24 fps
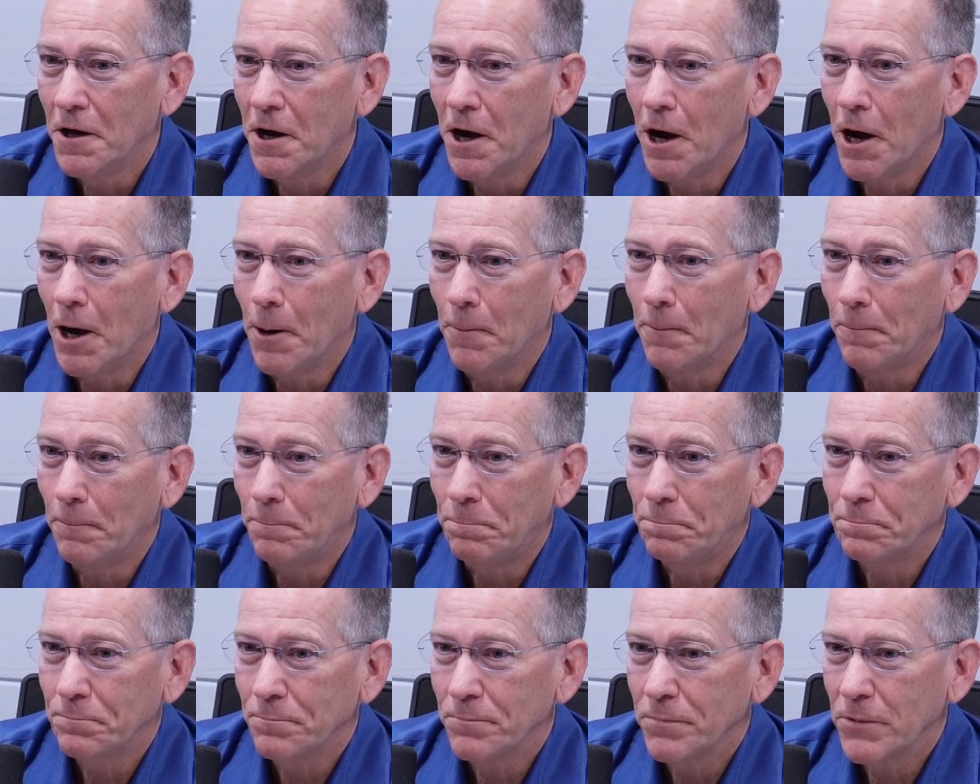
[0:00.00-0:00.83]

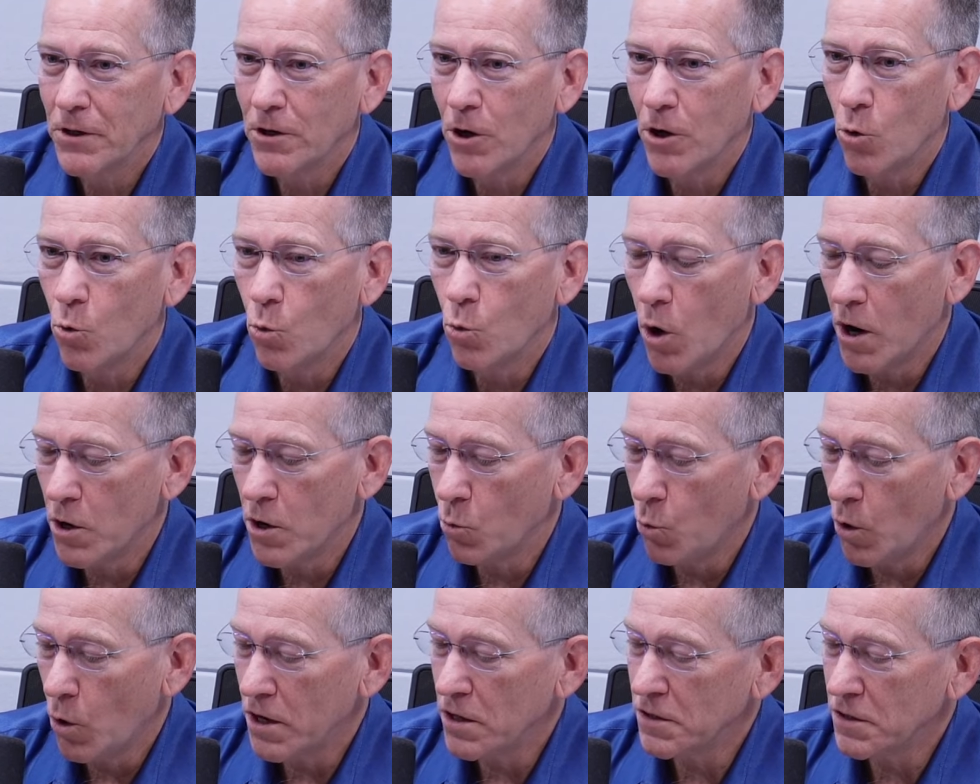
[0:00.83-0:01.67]
Um, you know,
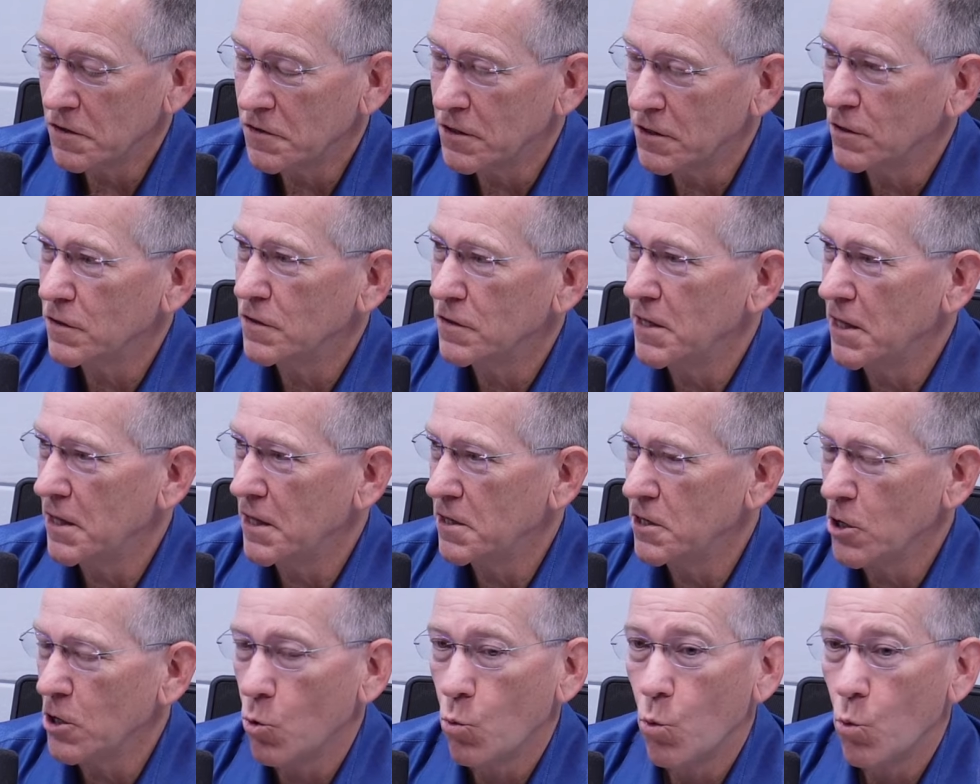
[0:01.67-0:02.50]
what what is it that,
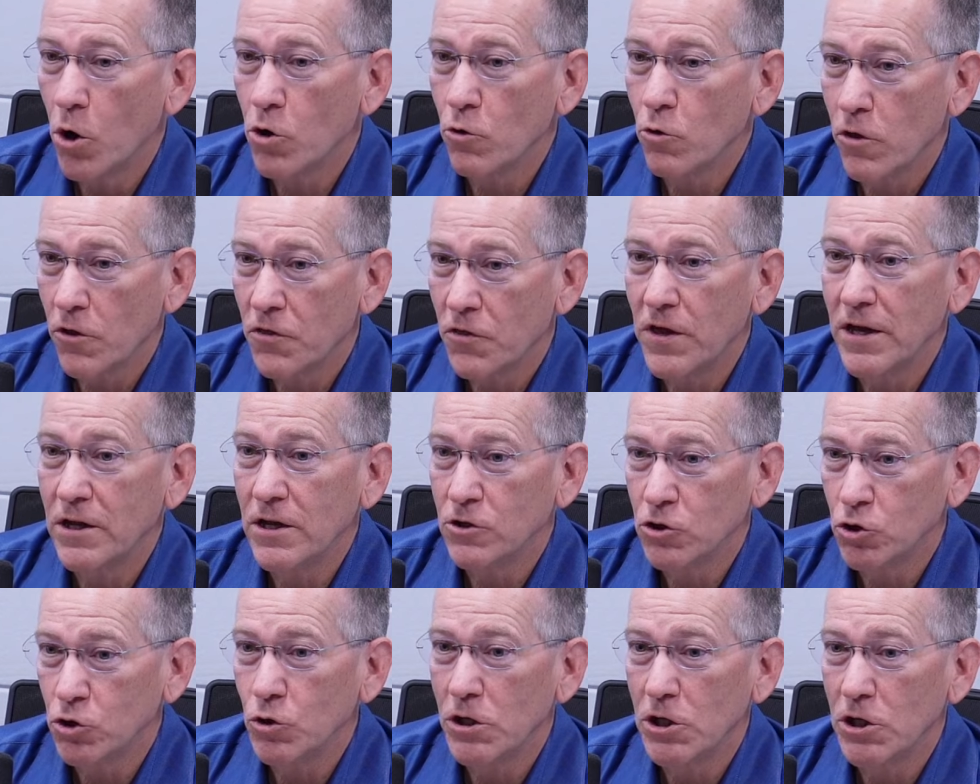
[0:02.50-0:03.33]
that, you know, what are the
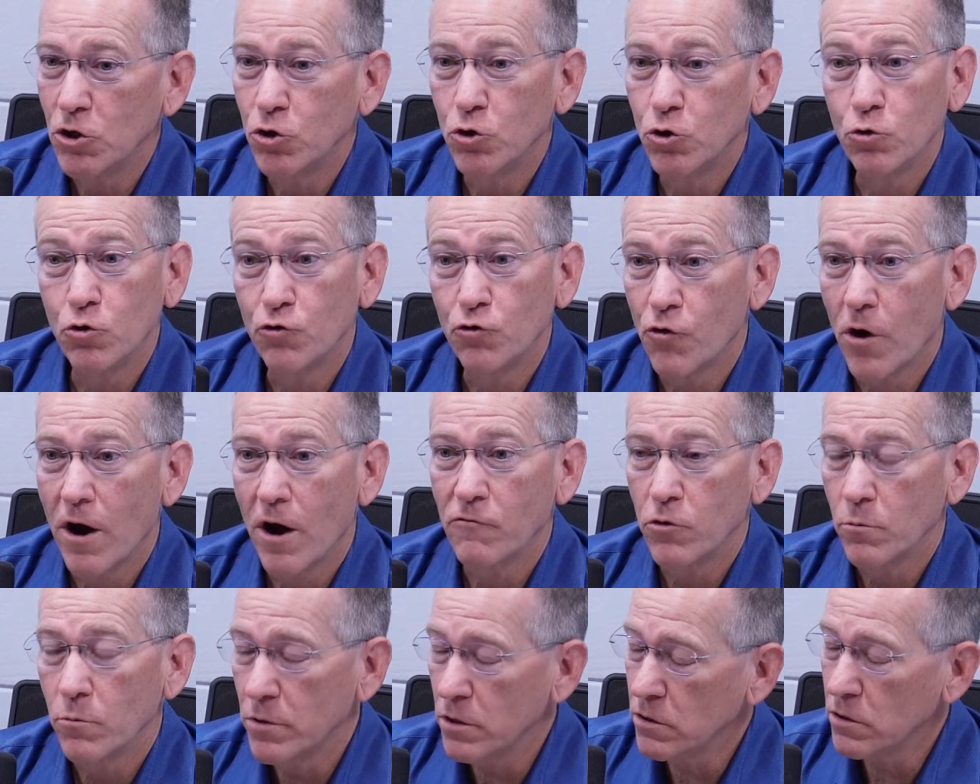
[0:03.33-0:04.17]
things that you need to do to
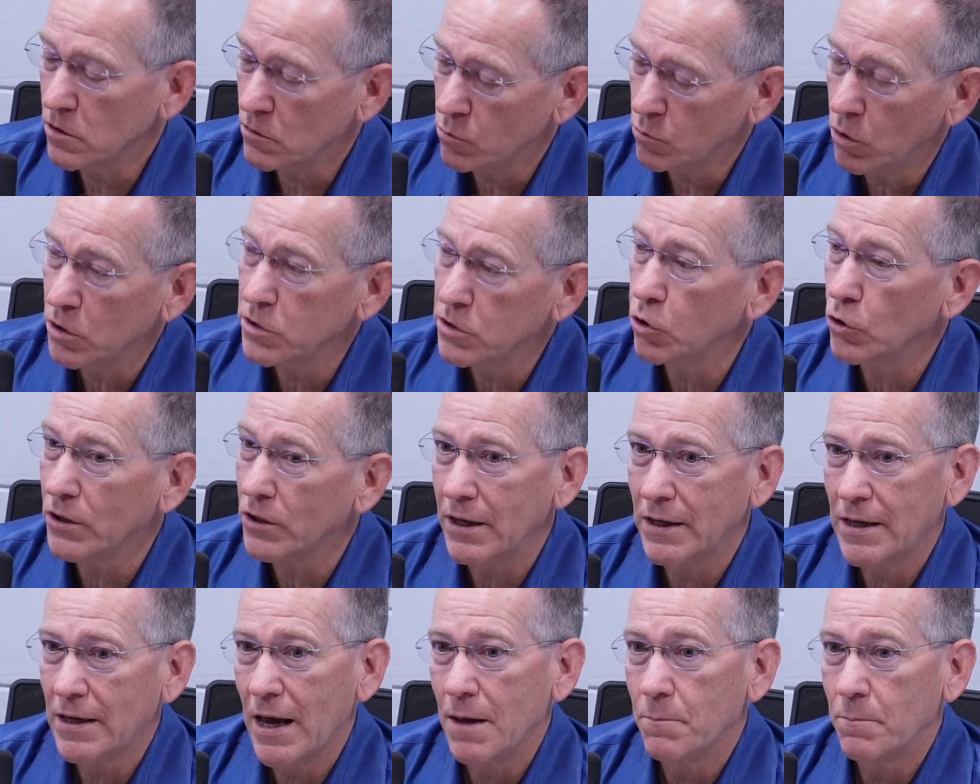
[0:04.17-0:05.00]
drive your business? Well, let's
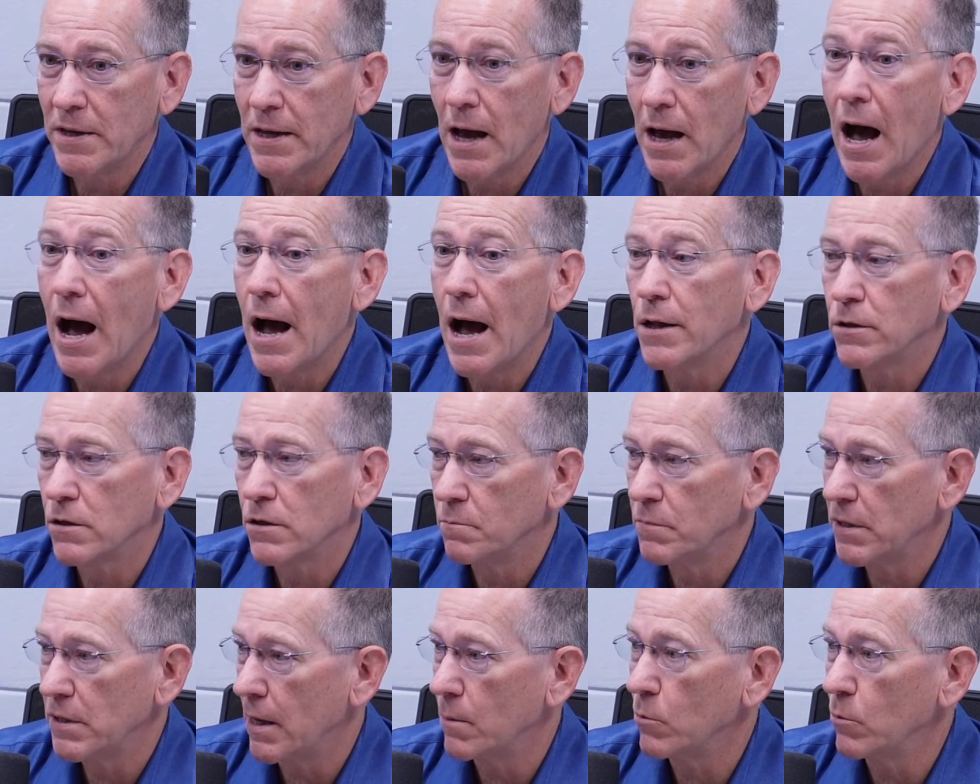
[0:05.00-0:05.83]
look at K P
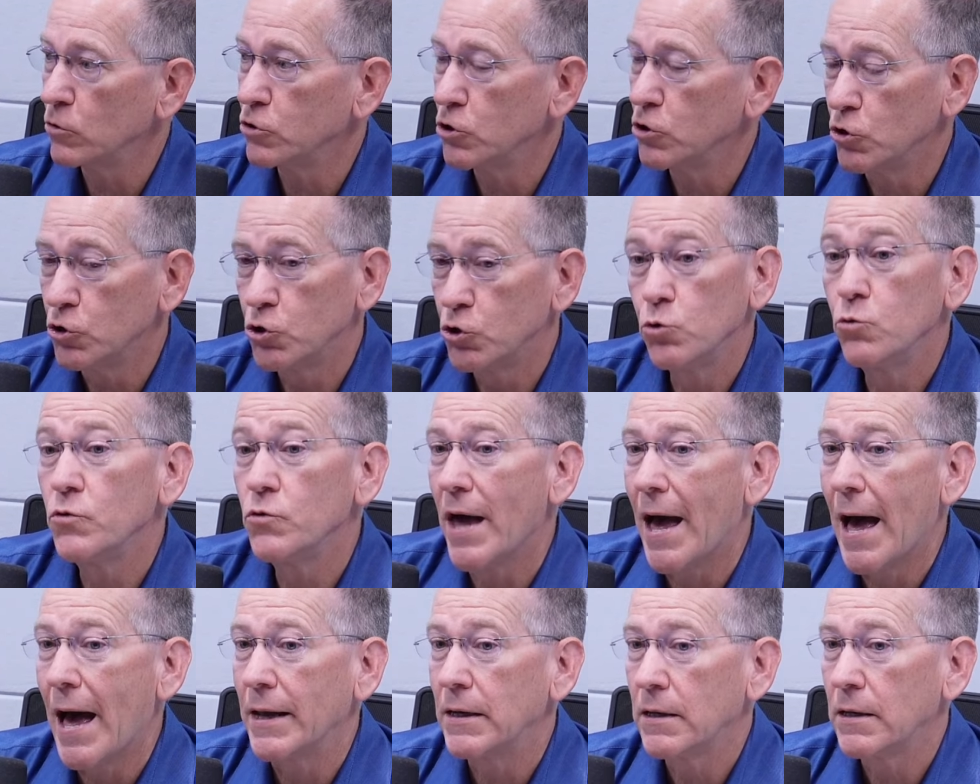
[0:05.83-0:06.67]
Is and be able to do
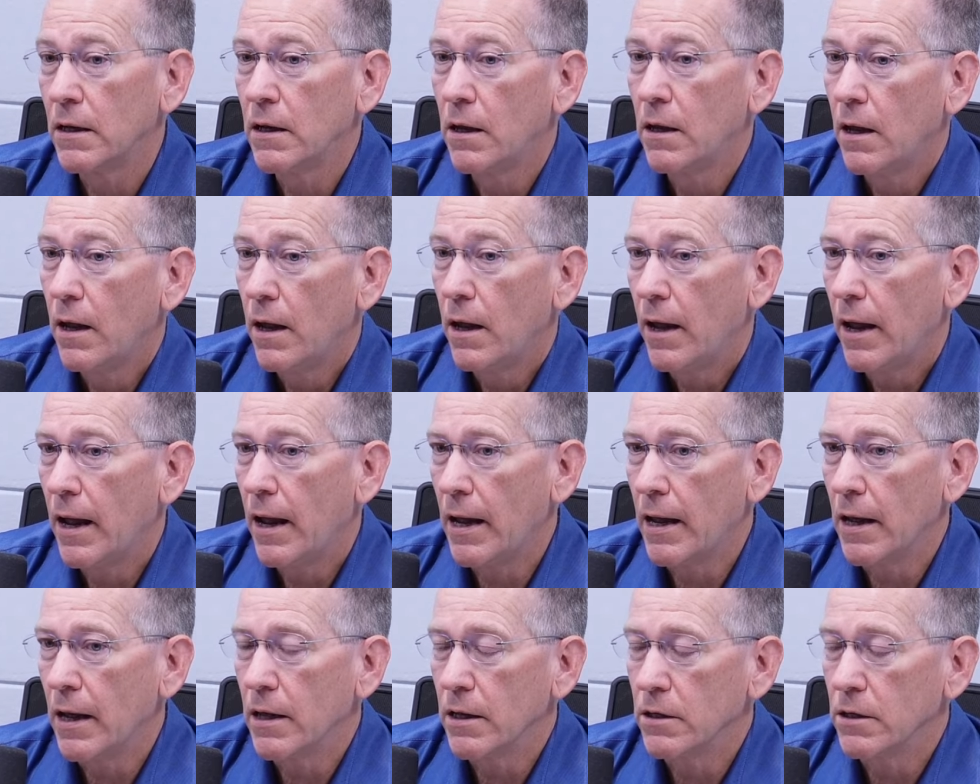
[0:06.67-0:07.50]
that.
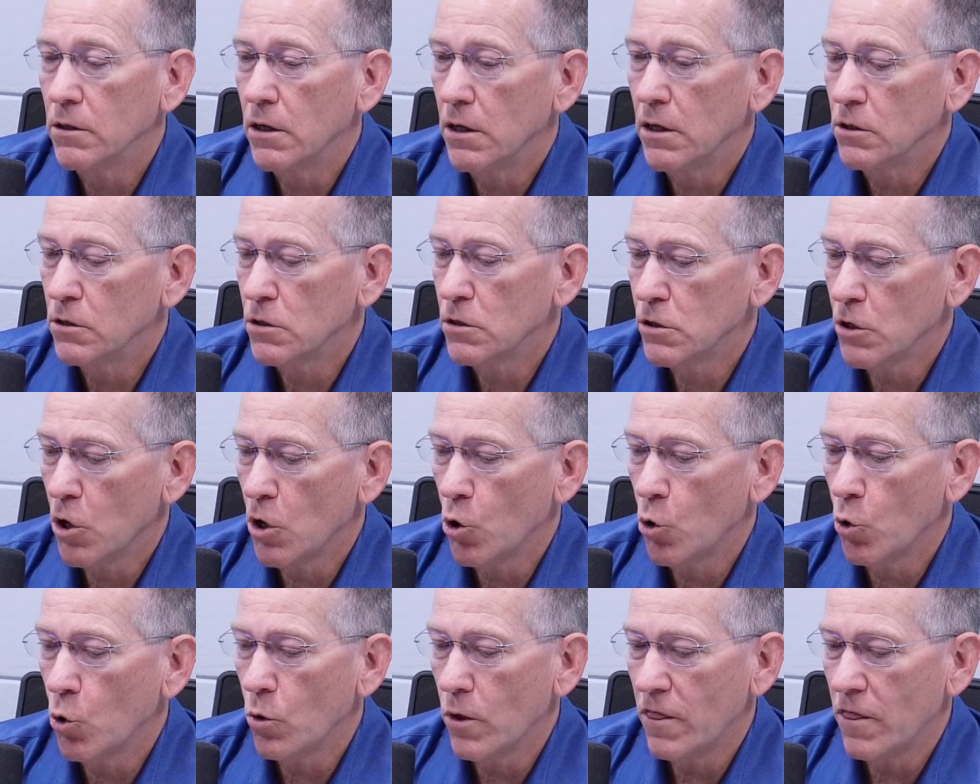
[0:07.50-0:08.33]
And, and
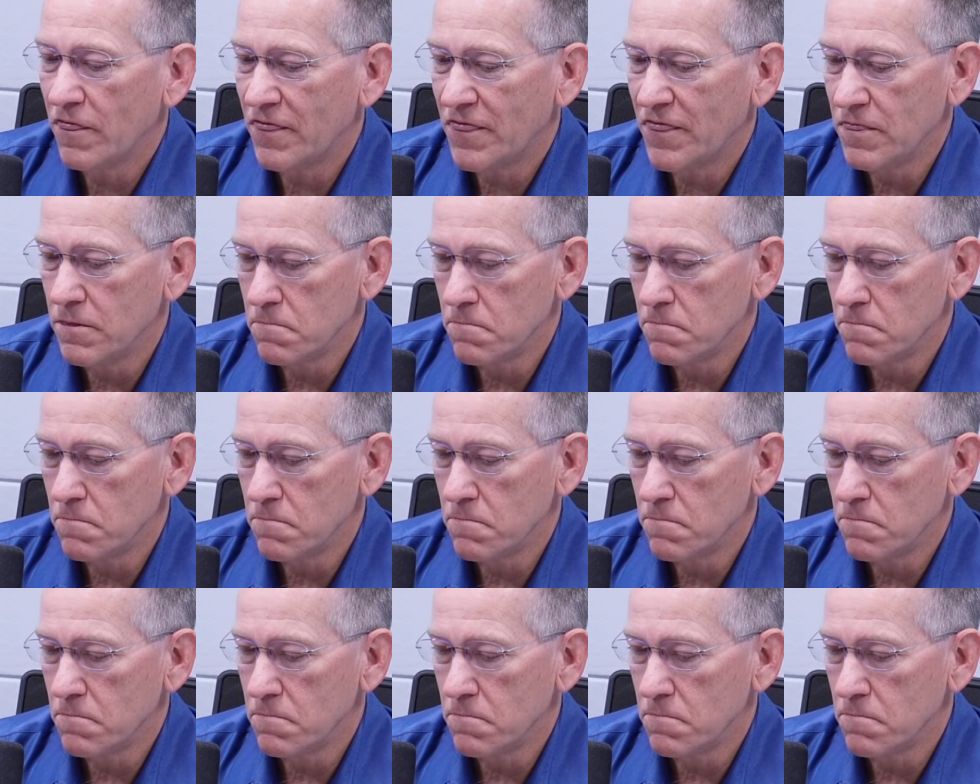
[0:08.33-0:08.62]
so,